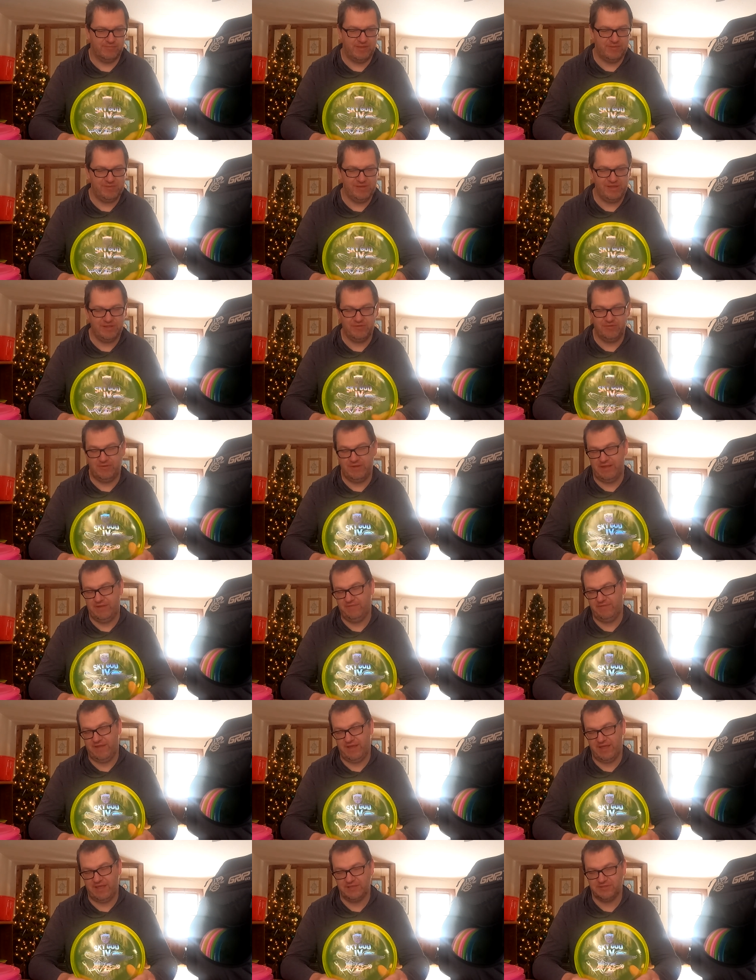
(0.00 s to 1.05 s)
Maybe I don't
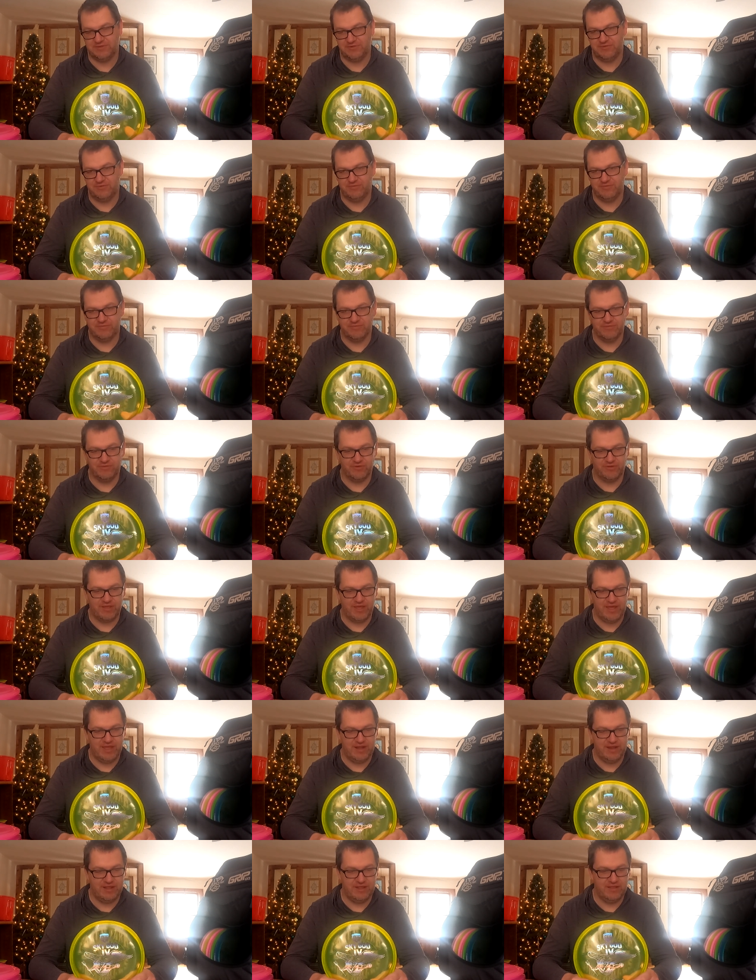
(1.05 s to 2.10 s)
have the hyzer look
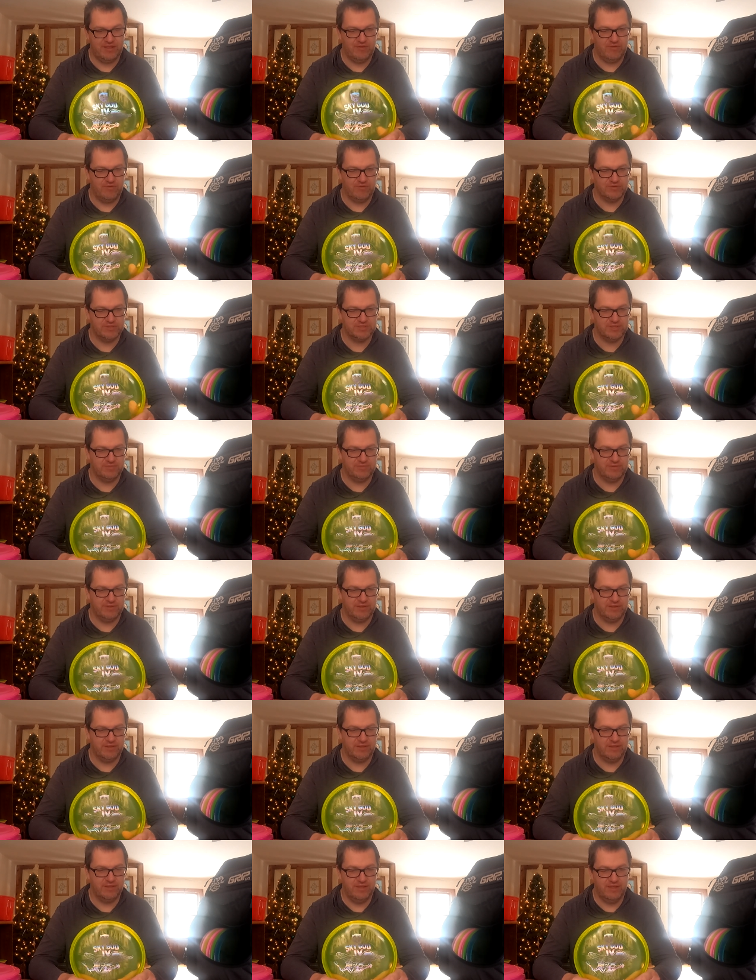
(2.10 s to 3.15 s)
at it or
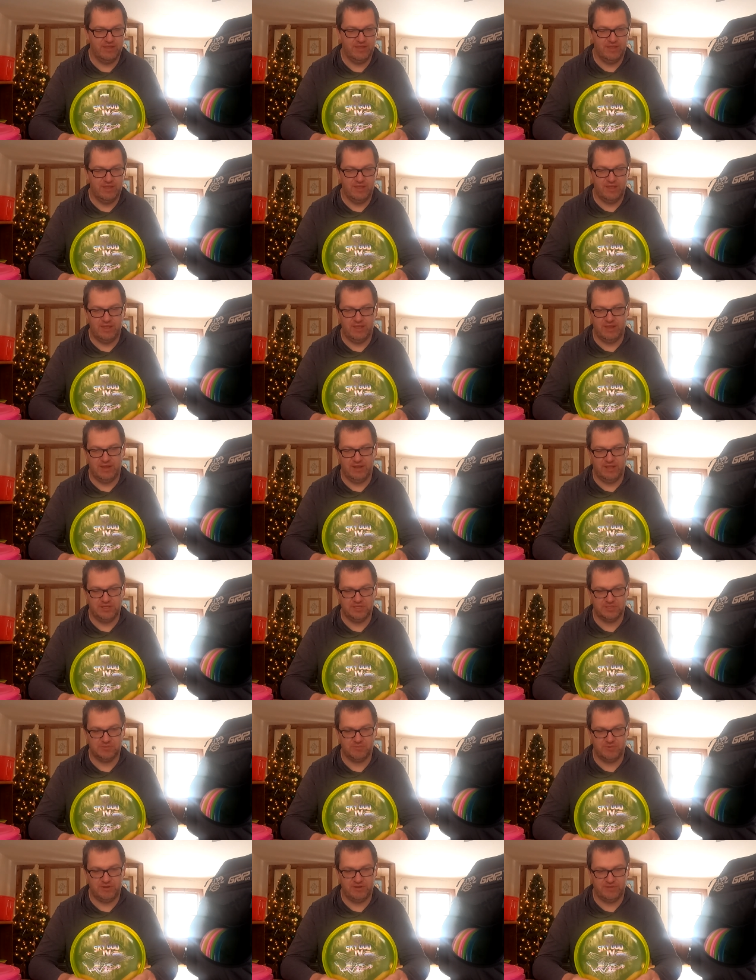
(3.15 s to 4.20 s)
something, and I
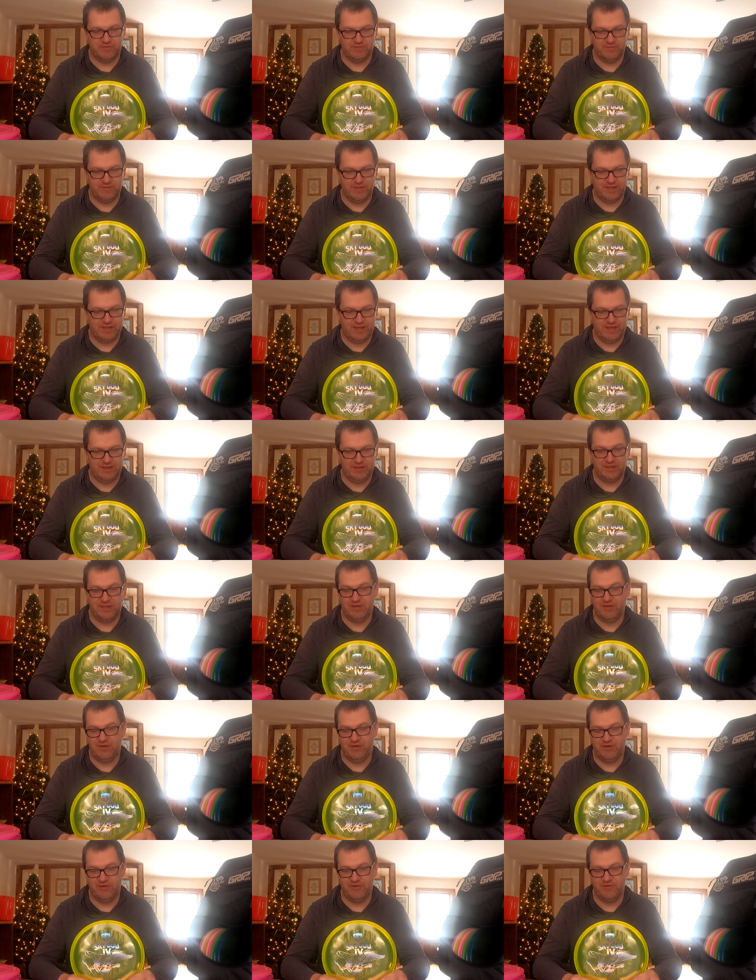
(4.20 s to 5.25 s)
just want to, I got like
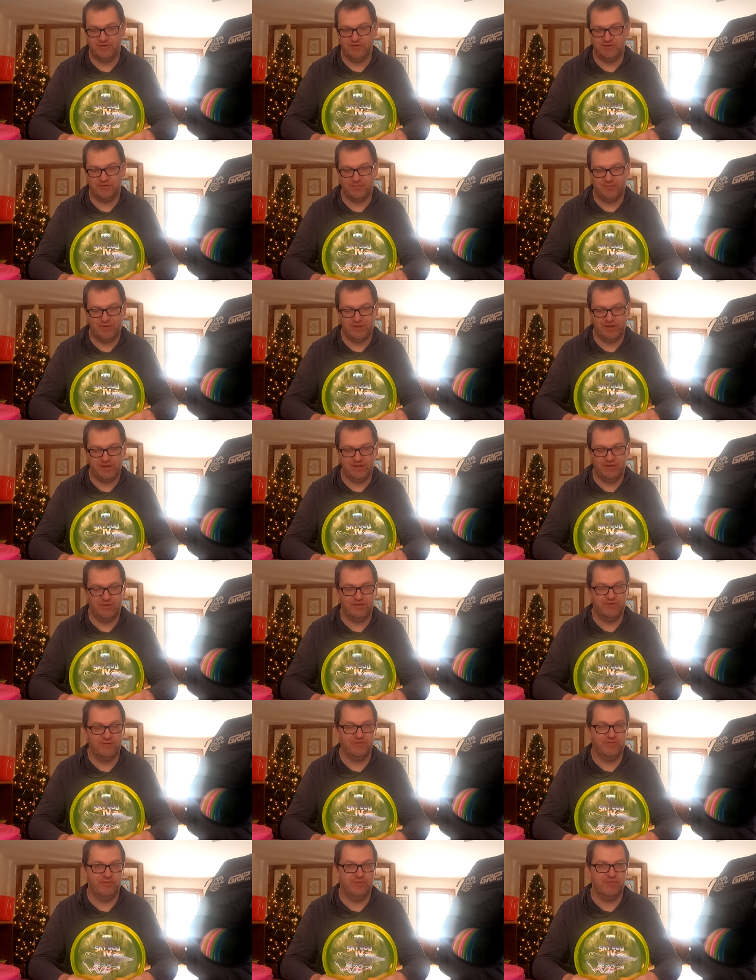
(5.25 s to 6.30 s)
120 to
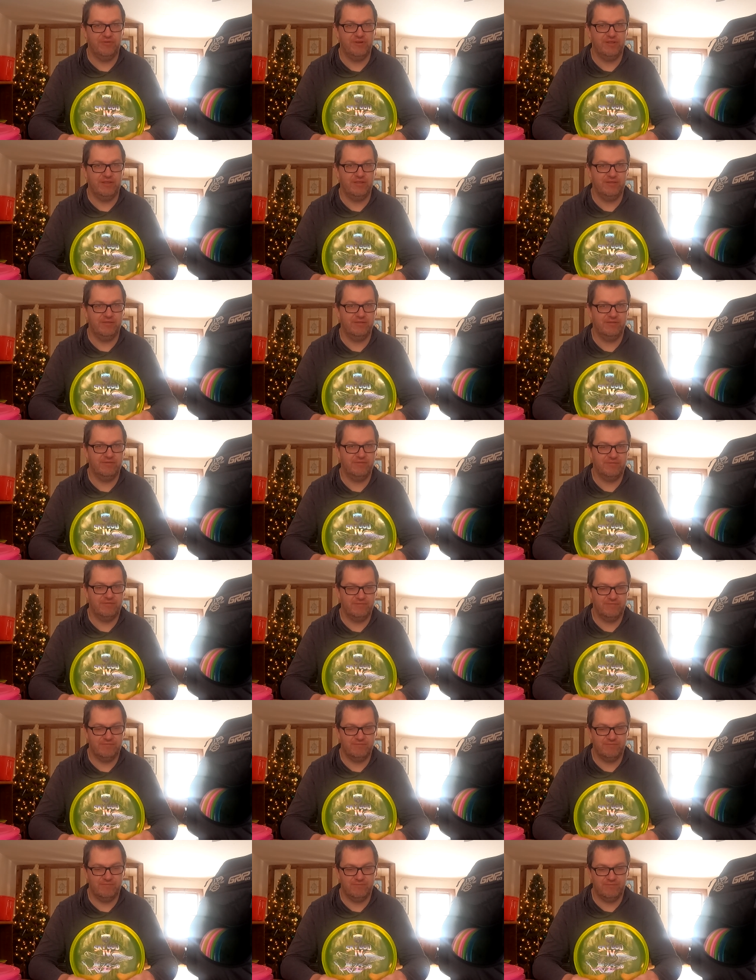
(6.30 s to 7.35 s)
130,
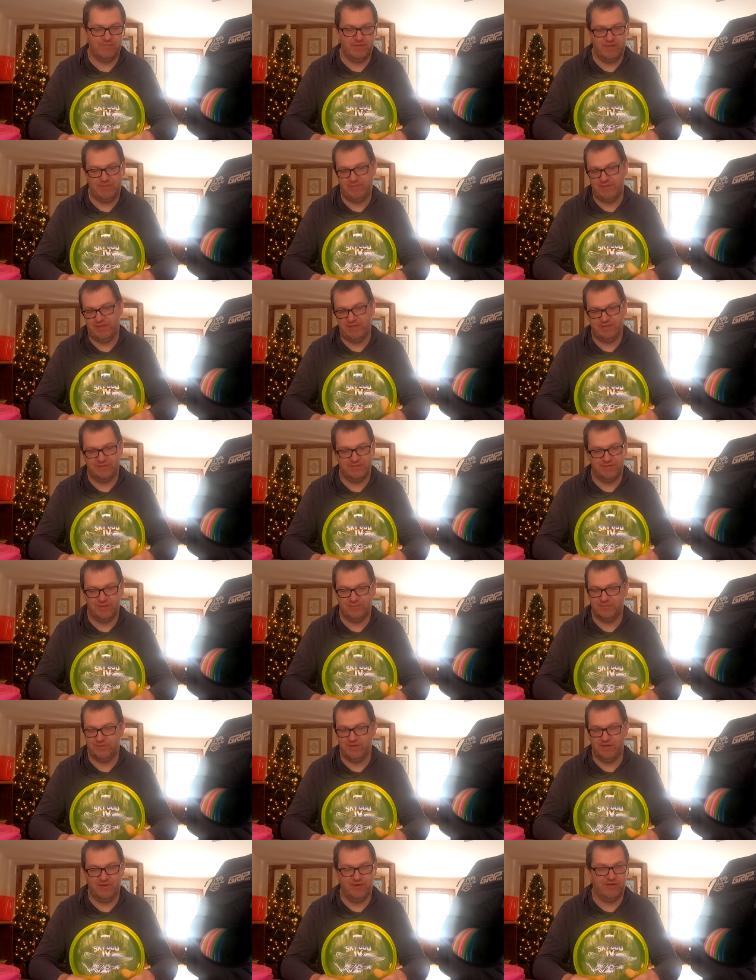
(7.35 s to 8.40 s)
maybe
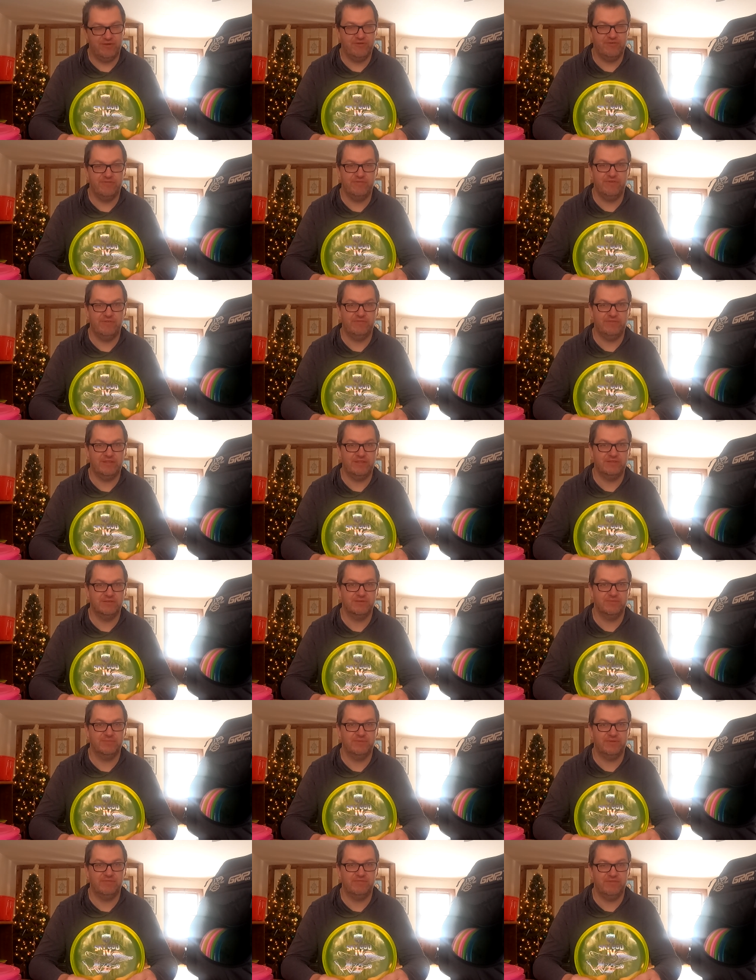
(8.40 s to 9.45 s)
up to 150
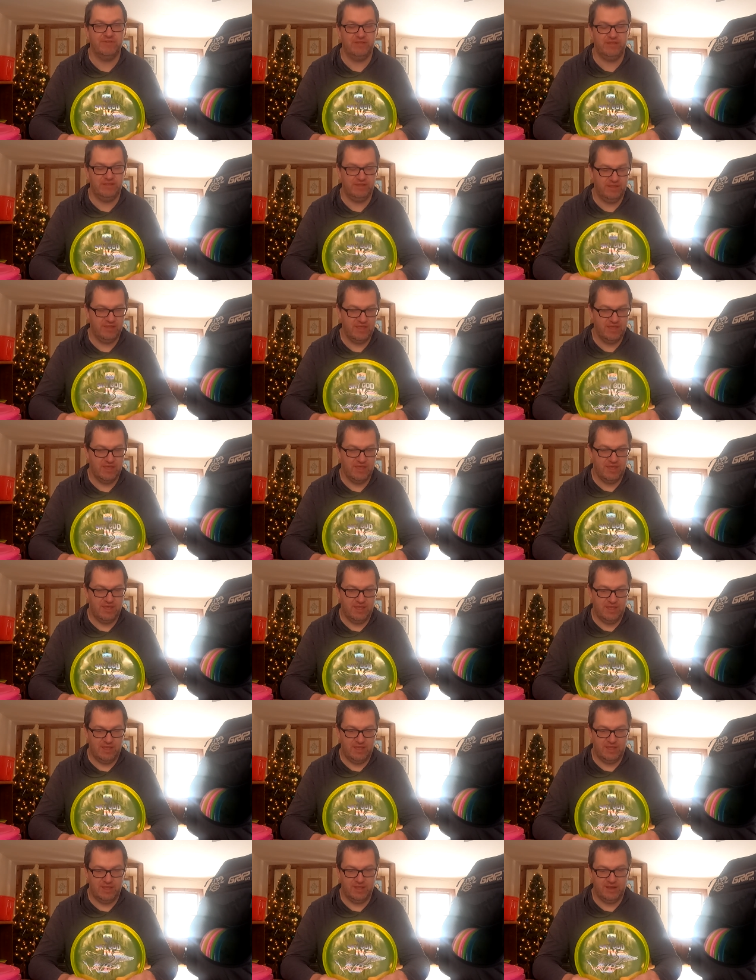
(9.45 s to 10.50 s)
something feet,
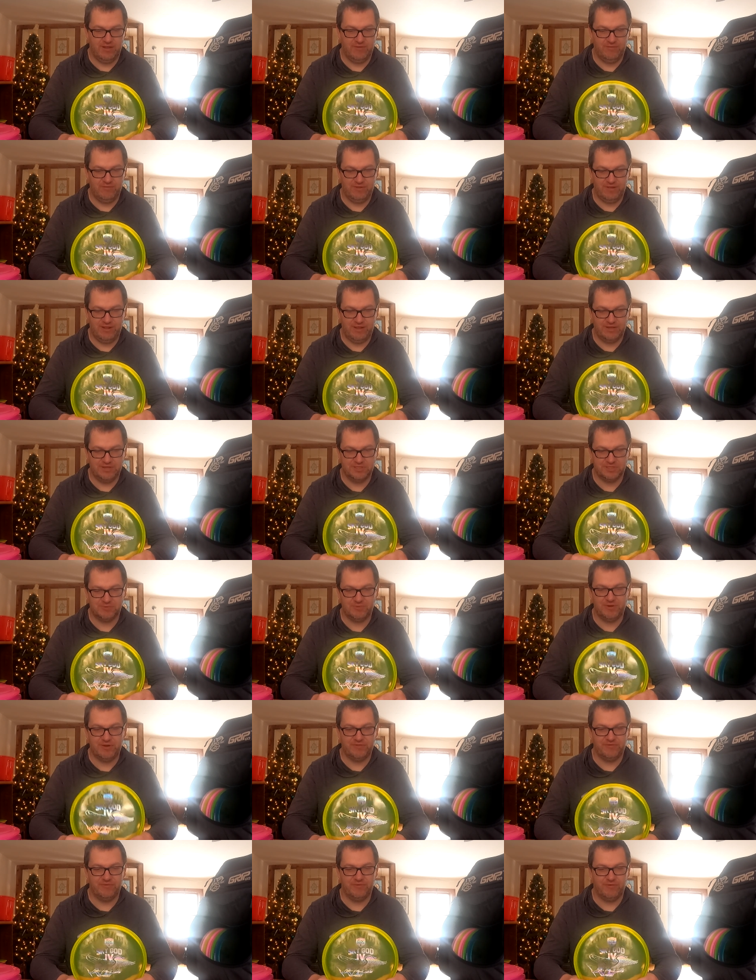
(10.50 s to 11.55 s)
and I just
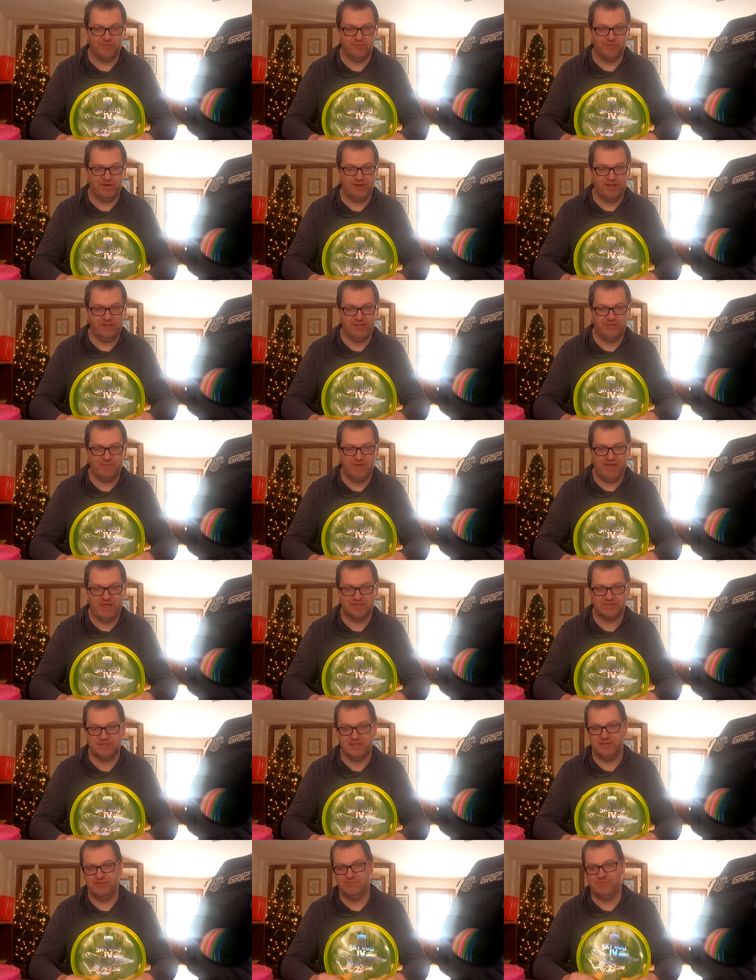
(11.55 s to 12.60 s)
want to throw right at the
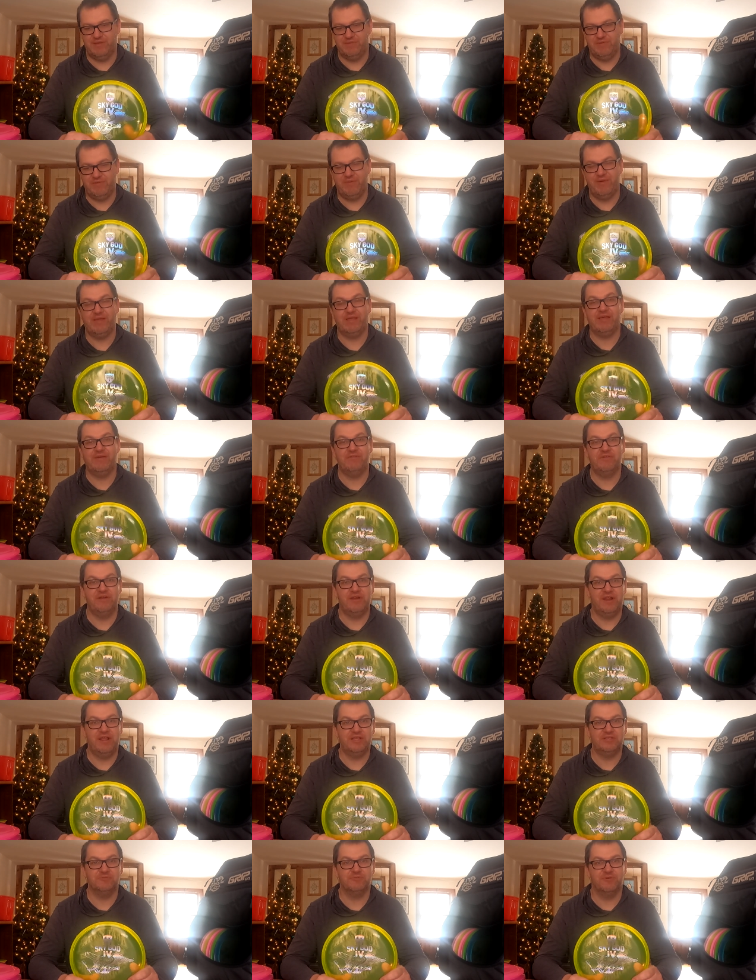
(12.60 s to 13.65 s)
basket, maybe give it
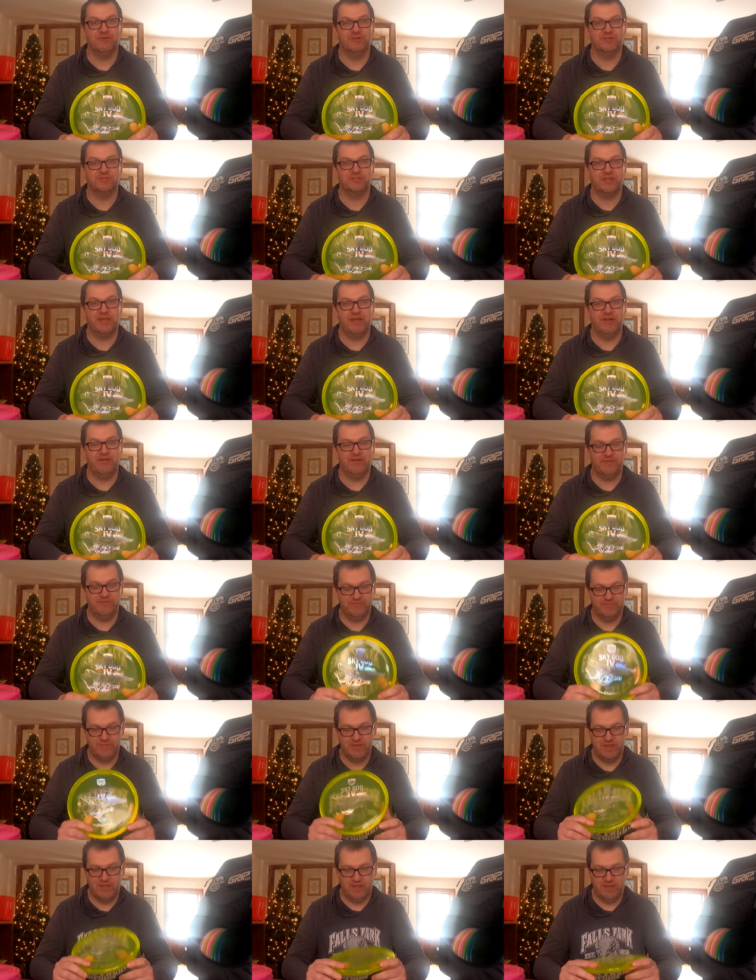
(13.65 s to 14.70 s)
an ace run scare.